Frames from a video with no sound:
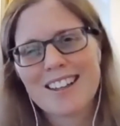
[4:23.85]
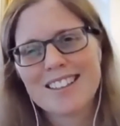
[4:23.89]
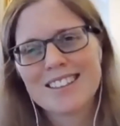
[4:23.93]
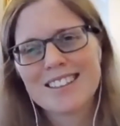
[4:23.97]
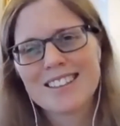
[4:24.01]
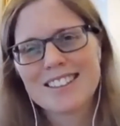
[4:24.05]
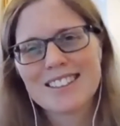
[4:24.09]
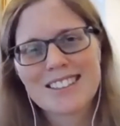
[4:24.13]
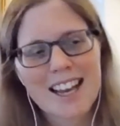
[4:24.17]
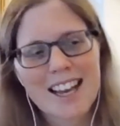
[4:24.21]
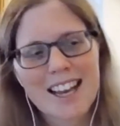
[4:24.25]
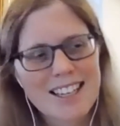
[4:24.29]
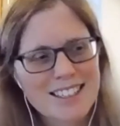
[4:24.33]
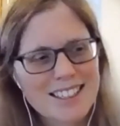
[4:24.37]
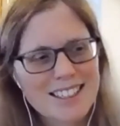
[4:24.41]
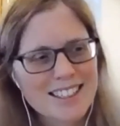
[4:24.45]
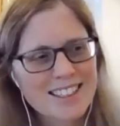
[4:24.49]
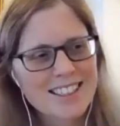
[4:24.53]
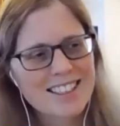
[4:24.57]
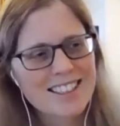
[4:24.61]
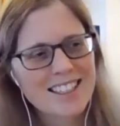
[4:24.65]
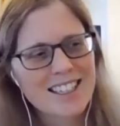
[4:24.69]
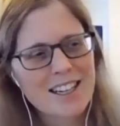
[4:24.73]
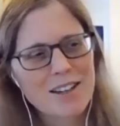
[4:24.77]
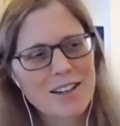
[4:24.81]

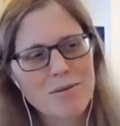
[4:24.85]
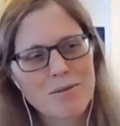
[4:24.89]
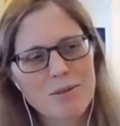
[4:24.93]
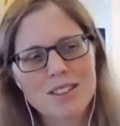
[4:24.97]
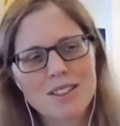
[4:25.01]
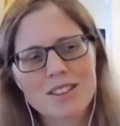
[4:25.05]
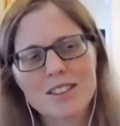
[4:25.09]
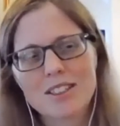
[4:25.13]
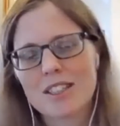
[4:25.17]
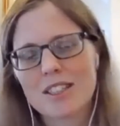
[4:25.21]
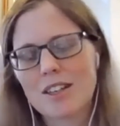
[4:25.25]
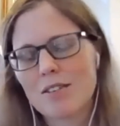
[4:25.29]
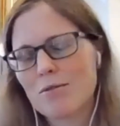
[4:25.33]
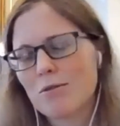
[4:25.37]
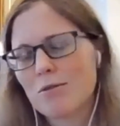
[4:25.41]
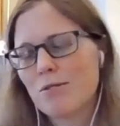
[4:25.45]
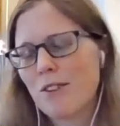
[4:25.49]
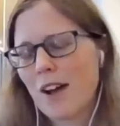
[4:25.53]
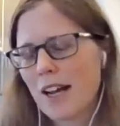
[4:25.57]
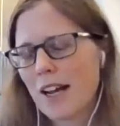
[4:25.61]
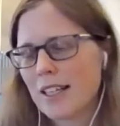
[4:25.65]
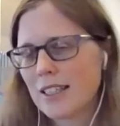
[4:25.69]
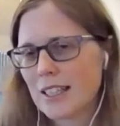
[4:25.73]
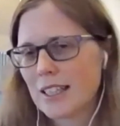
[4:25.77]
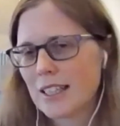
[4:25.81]
decided it was
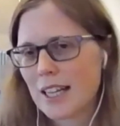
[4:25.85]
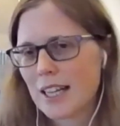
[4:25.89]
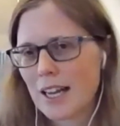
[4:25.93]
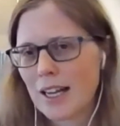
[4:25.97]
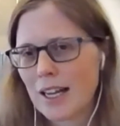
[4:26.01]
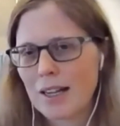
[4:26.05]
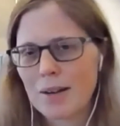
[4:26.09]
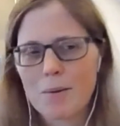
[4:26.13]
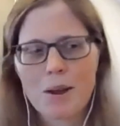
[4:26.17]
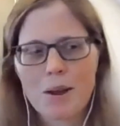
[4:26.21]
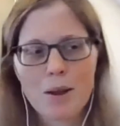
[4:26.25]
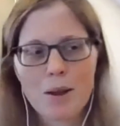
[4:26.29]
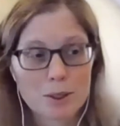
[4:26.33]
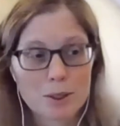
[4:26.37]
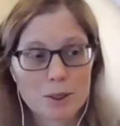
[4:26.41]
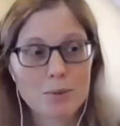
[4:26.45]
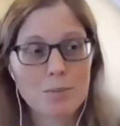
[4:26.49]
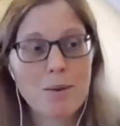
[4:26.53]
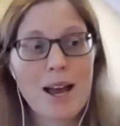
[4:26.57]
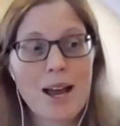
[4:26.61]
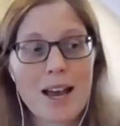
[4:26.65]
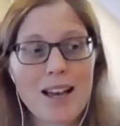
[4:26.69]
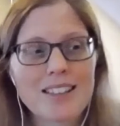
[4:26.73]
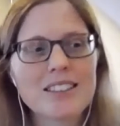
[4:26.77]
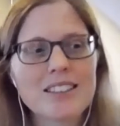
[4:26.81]
finally, it was
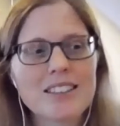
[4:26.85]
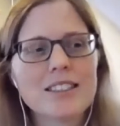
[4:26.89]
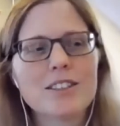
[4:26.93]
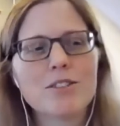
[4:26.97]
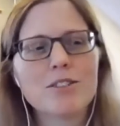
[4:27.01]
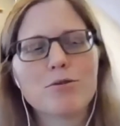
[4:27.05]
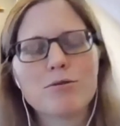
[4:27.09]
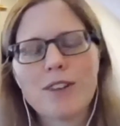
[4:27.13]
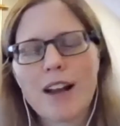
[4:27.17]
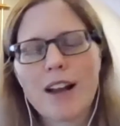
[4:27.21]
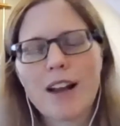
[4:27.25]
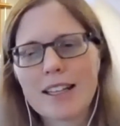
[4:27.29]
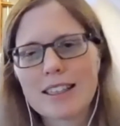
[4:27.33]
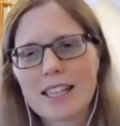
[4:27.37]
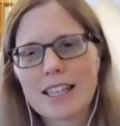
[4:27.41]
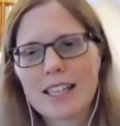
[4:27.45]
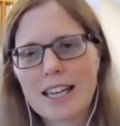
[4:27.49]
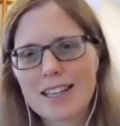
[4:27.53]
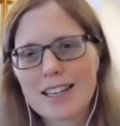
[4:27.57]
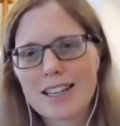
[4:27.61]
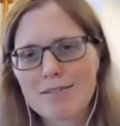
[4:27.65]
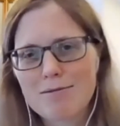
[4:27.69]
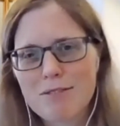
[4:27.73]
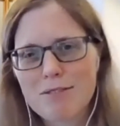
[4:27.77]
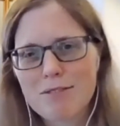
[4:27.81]
best to
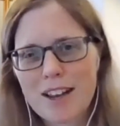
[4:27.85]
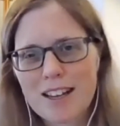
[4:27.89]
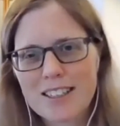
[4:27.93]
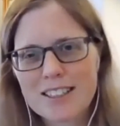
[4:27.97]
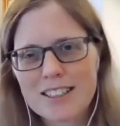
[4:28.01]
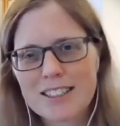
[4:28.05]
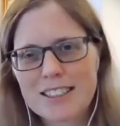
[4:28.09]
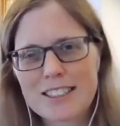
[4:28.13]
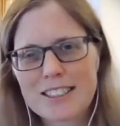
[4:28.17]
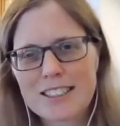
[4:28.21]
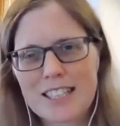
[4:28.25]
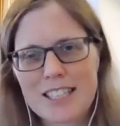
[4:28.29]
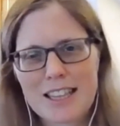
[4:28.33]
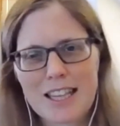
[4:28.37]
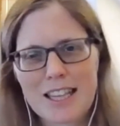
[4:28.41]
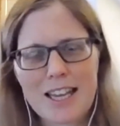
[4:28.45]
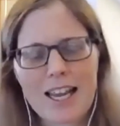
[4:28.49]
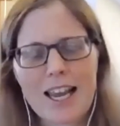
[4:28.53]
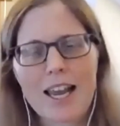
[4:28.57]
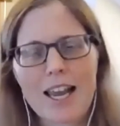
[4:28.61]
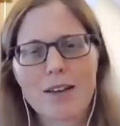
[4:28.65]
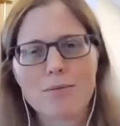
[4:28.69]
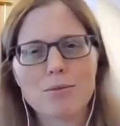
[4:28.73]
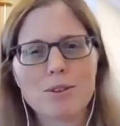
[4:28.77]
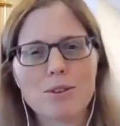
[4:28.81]
finally invest in the
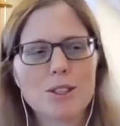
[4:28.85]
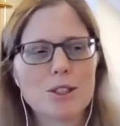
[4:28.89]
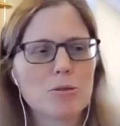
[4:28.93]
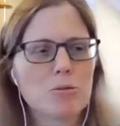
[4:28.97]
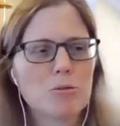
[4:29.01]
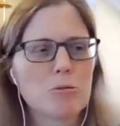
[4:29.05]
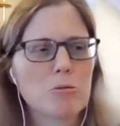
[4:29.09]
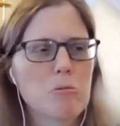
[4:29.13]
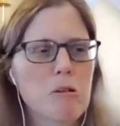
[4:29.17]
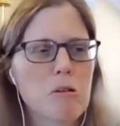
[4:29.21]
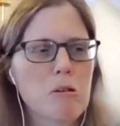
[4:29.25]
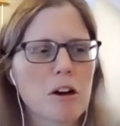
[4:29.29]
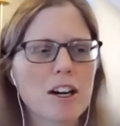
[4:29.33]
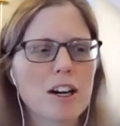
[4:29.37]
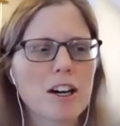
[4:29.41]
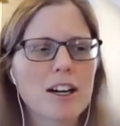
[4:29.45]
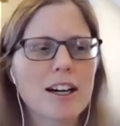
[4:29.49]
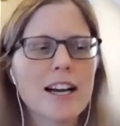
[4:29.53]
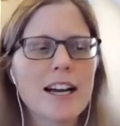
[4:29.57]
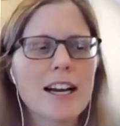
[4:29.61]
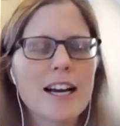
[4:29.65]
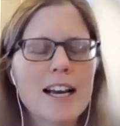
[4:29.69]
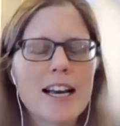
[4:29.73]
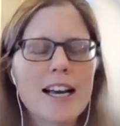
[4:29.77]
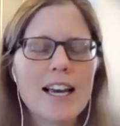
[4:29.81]
camp store